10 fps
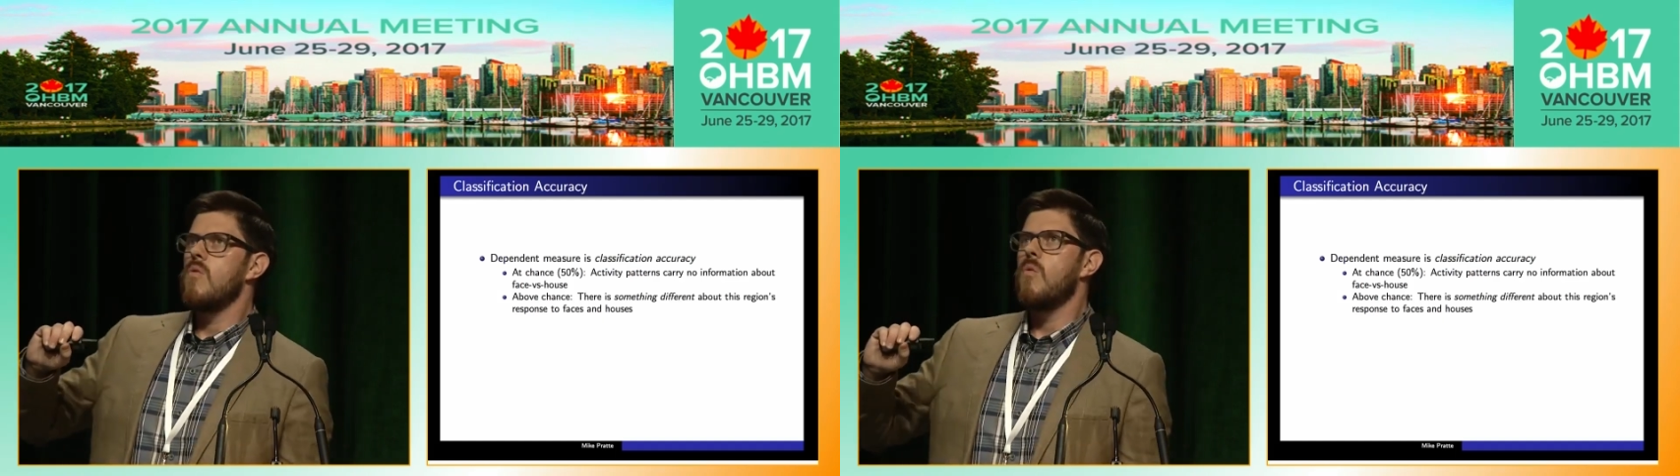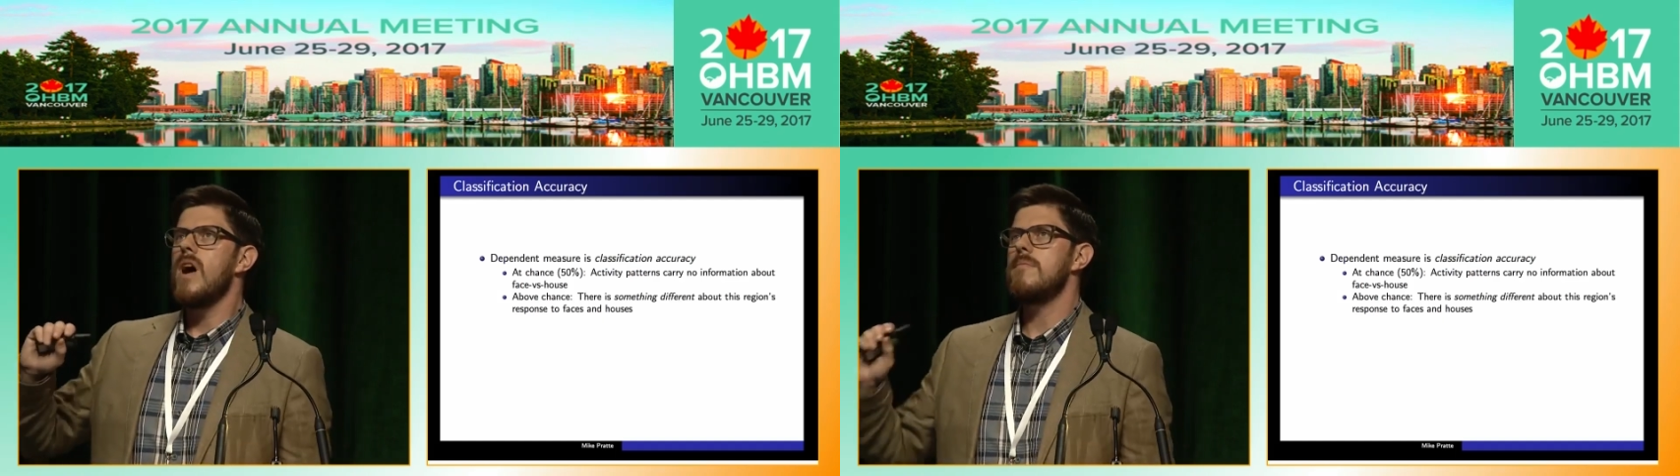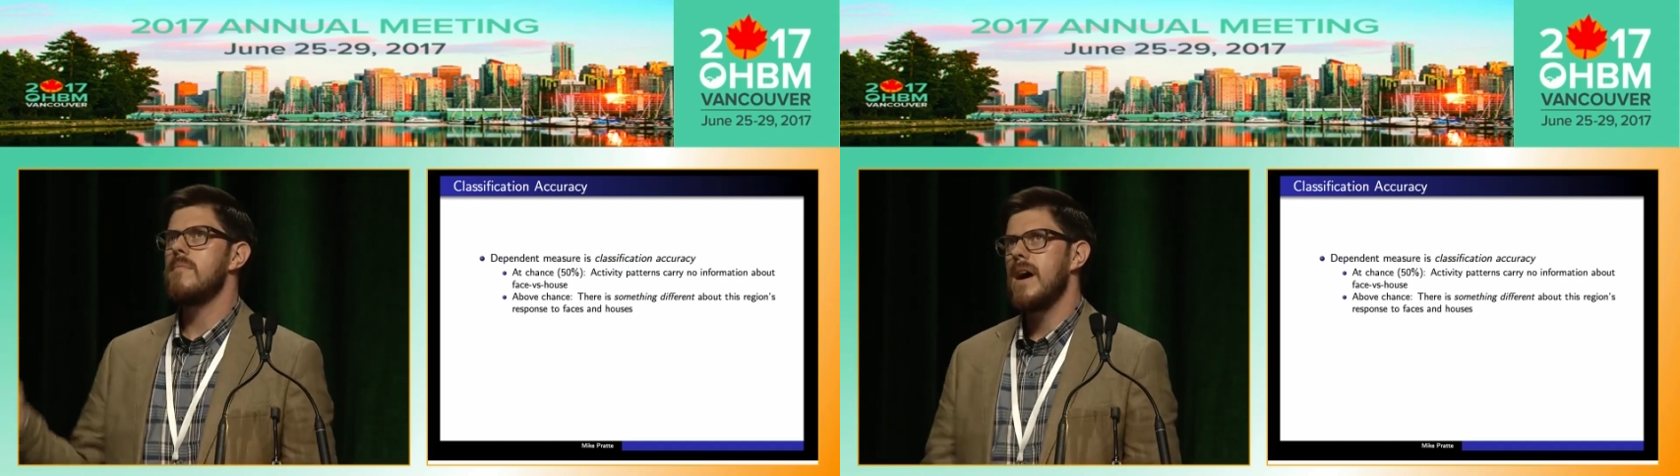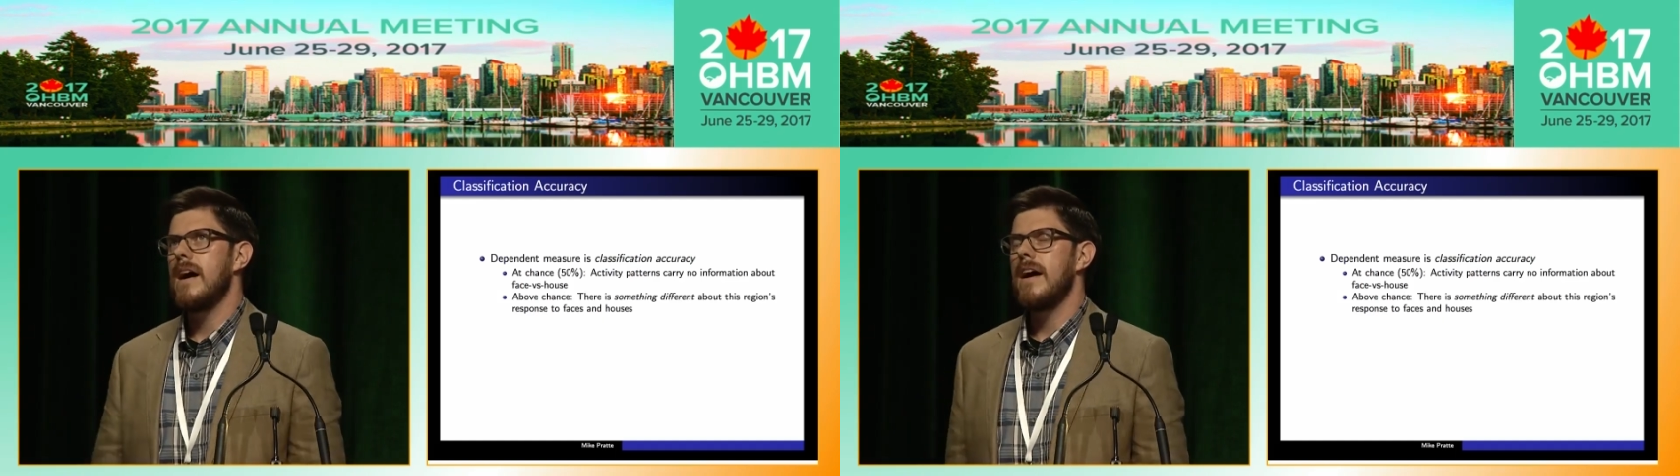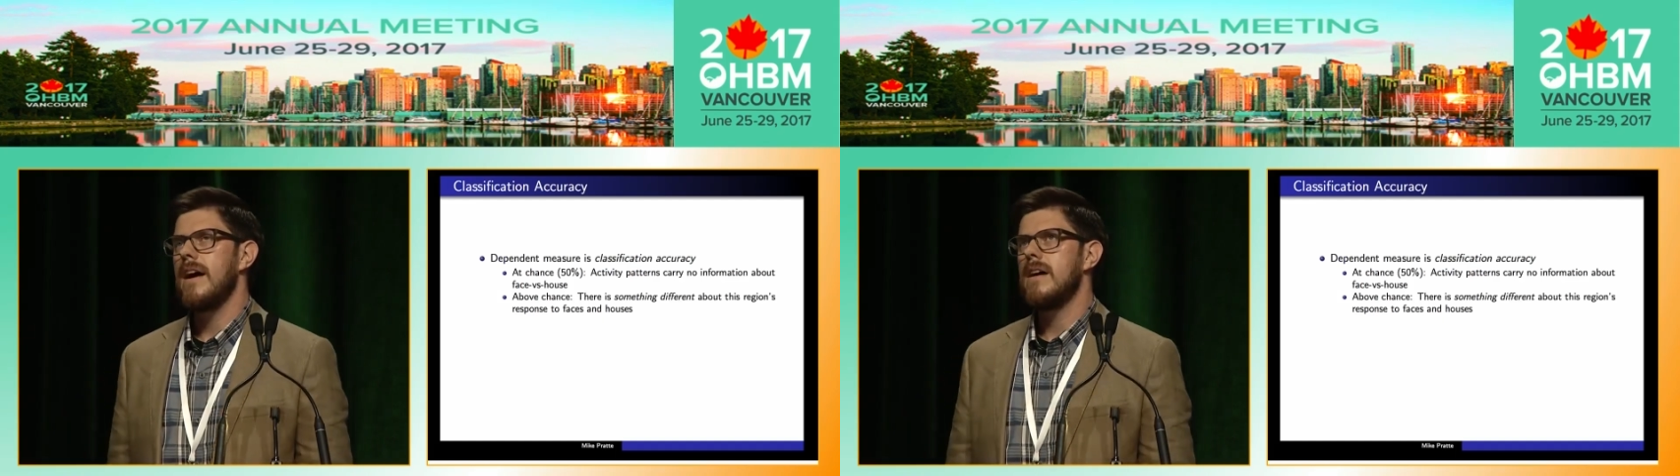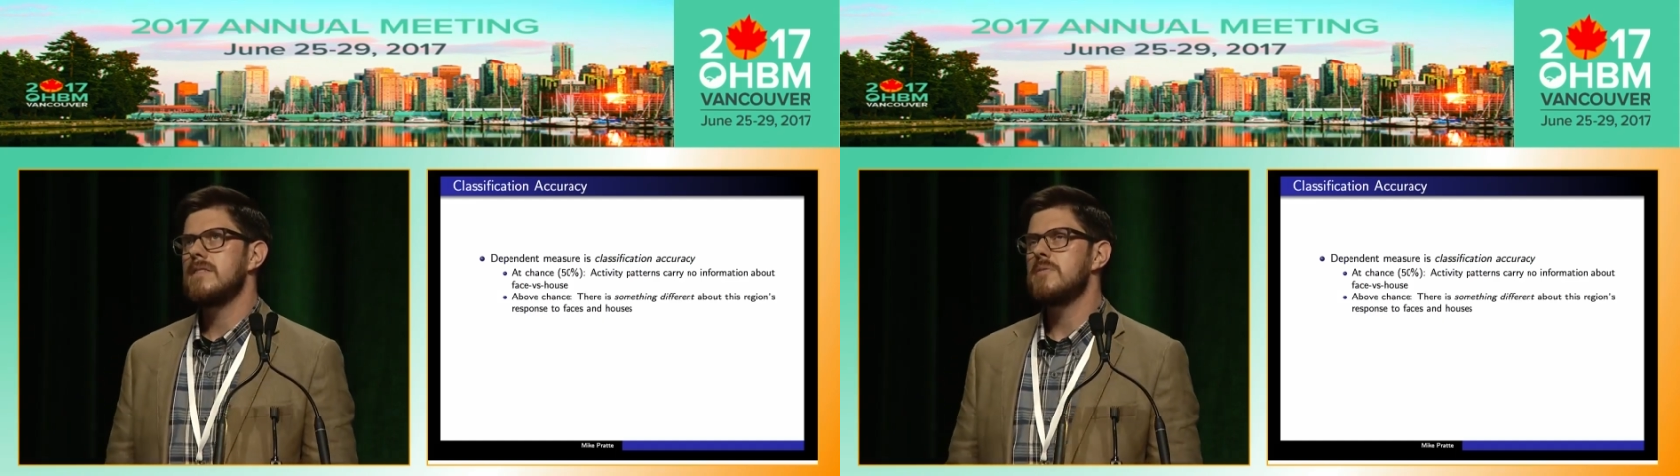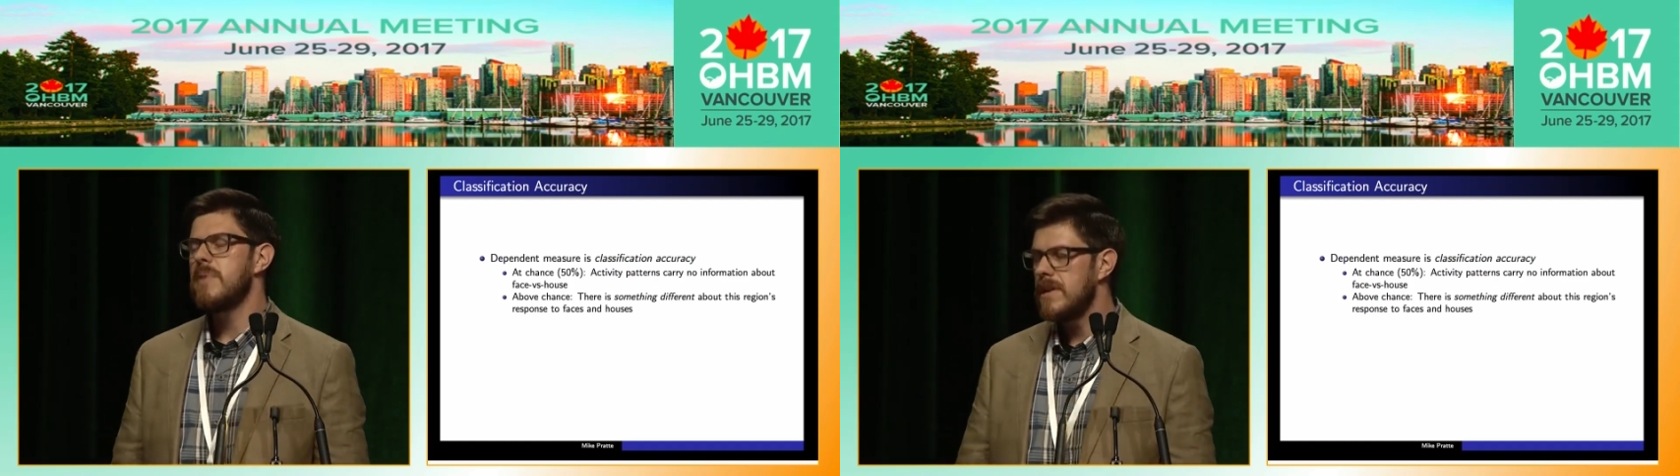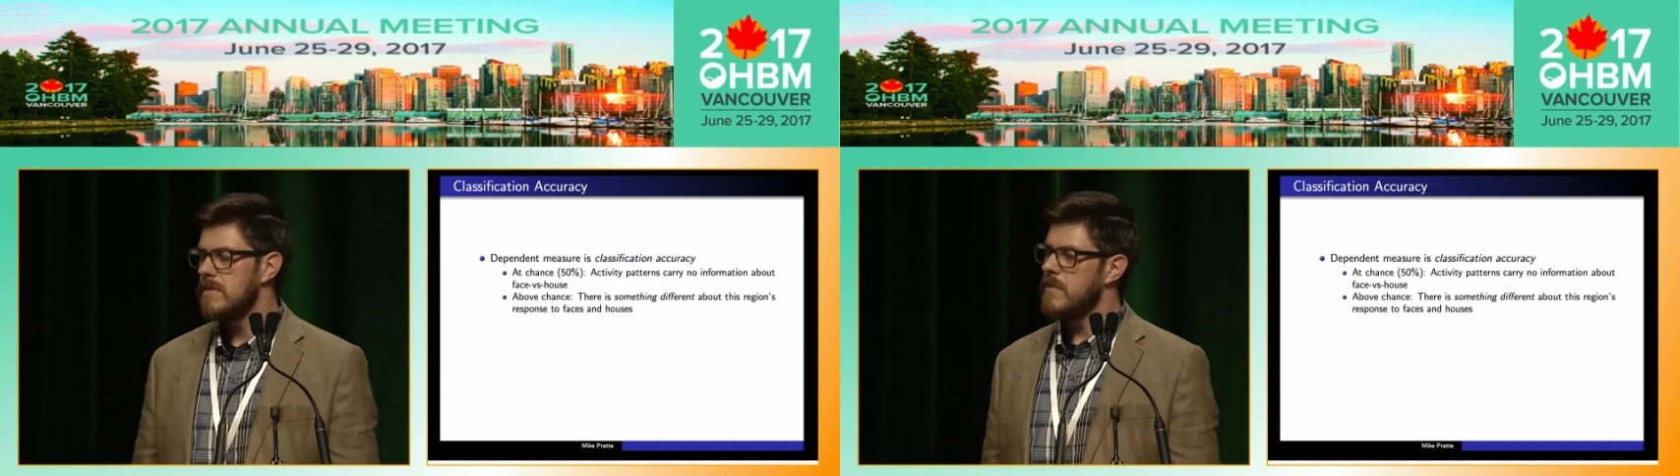what my
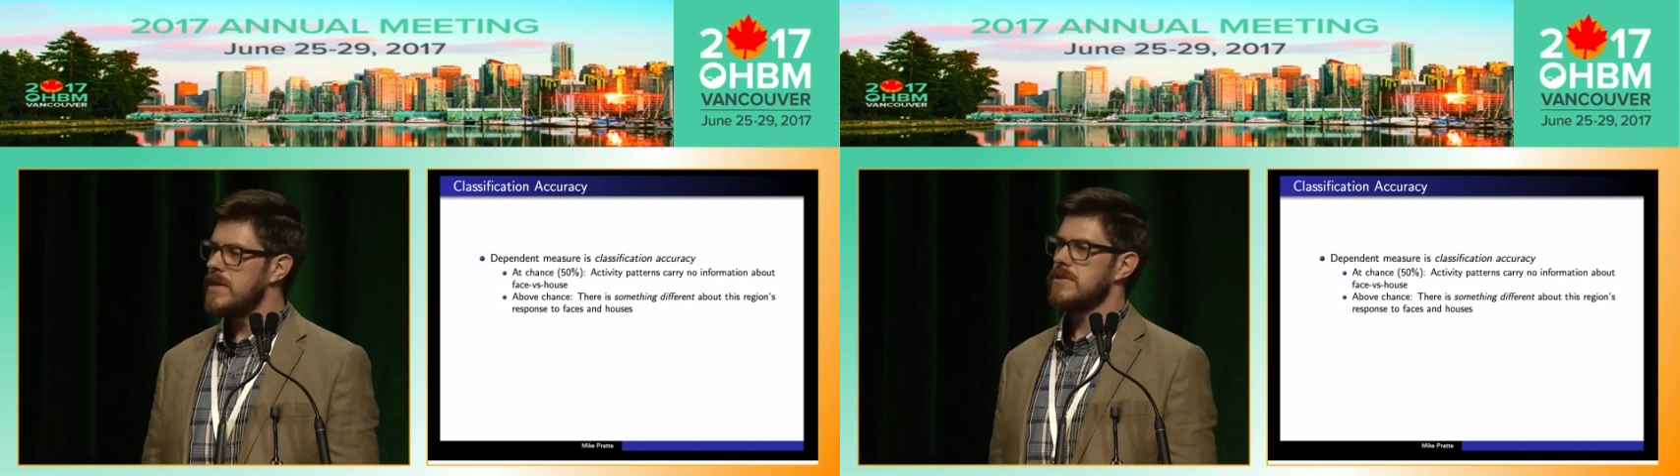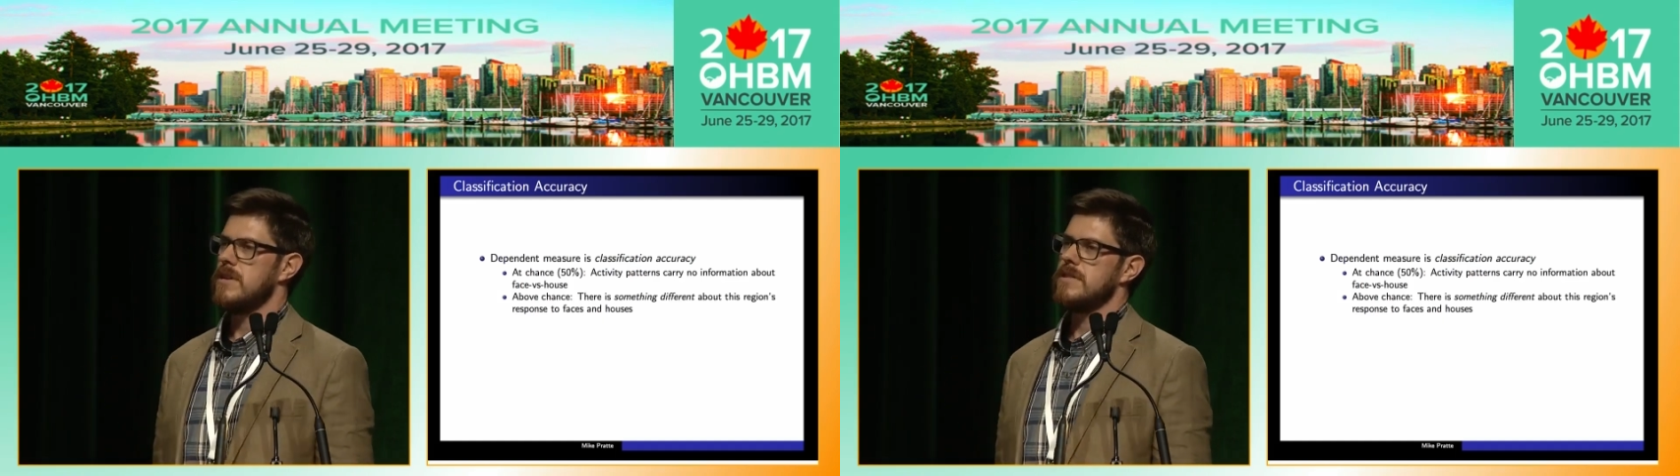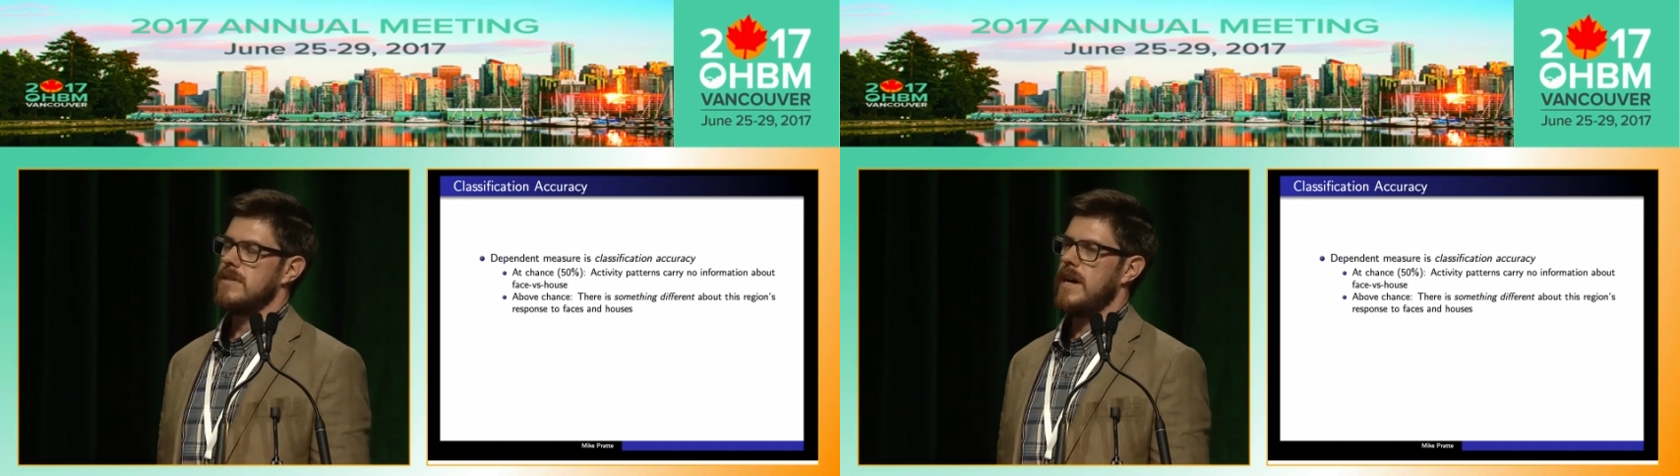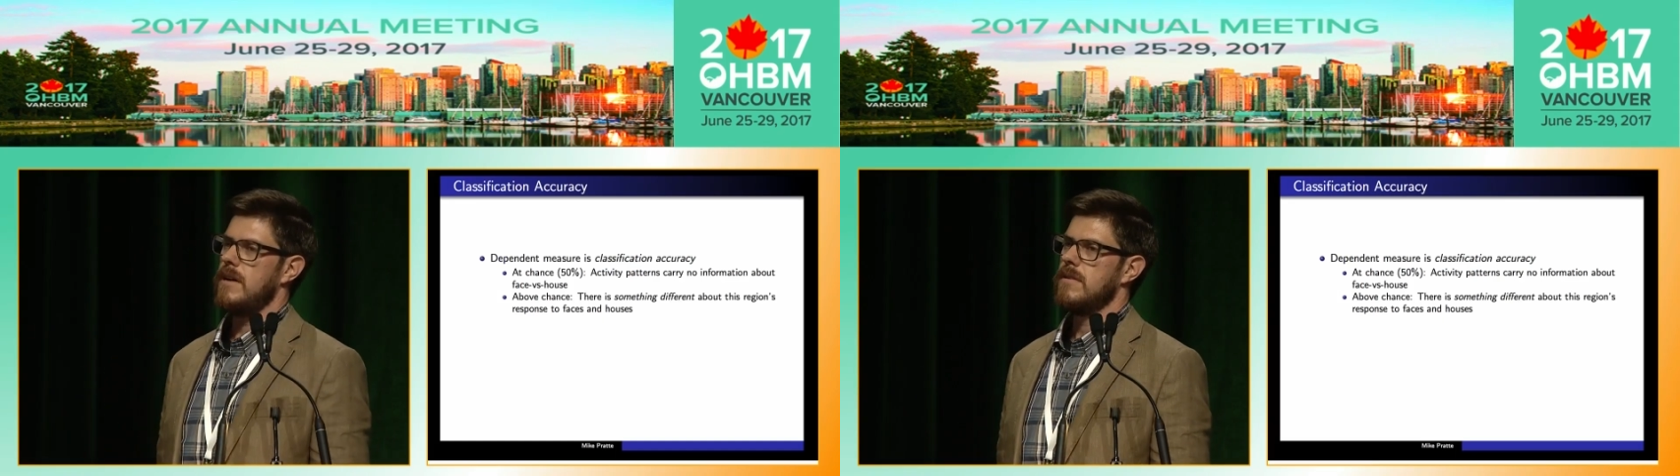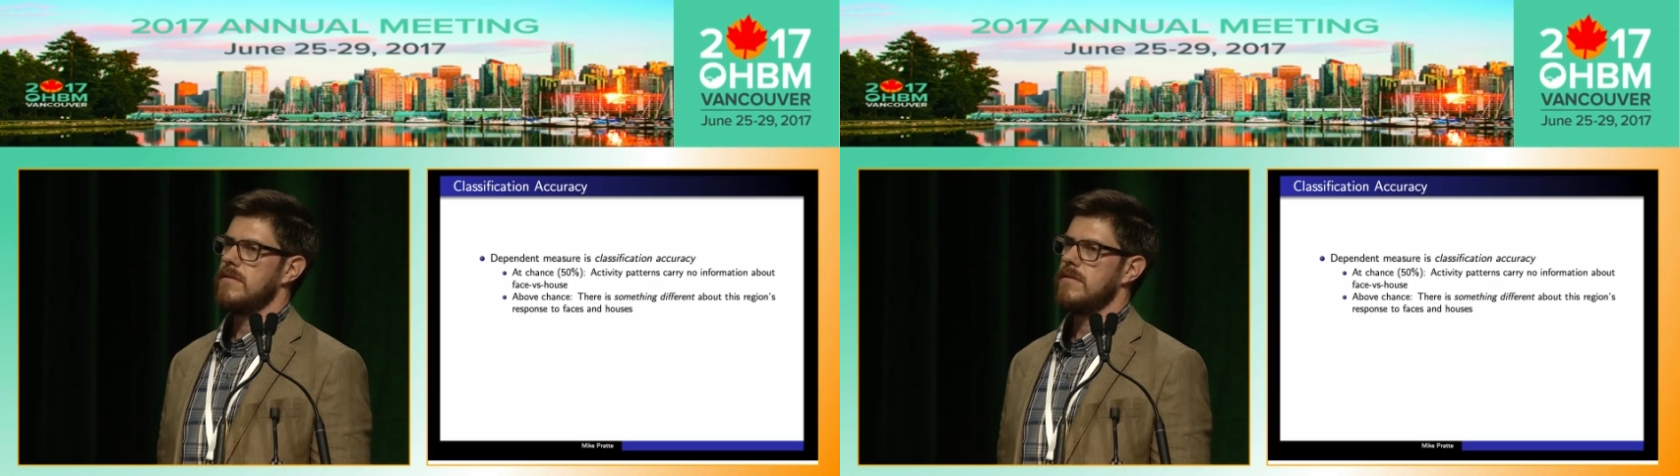dependent measure is now